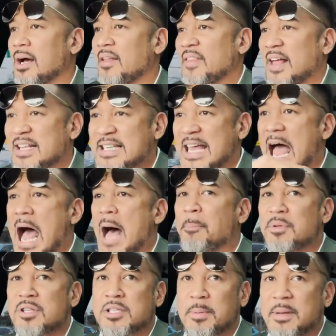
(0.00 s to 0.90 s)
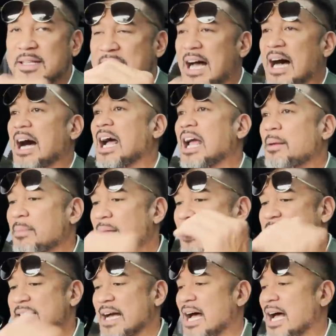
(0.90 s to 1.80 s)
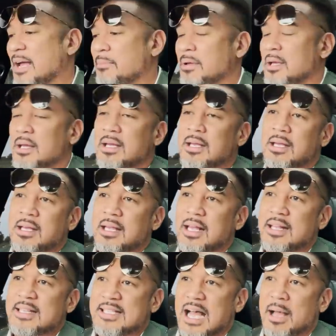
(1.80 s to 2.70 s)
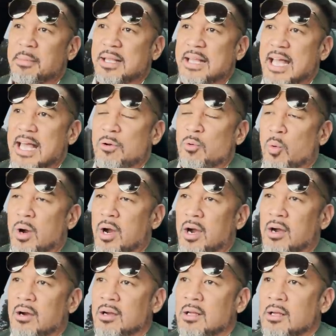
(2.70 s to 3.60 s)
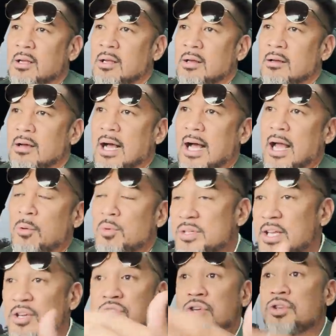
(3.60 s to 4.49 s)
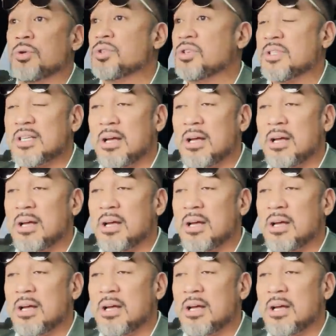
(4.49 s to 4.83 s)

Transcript: That's happened to me time and time and time again, where I was introduced to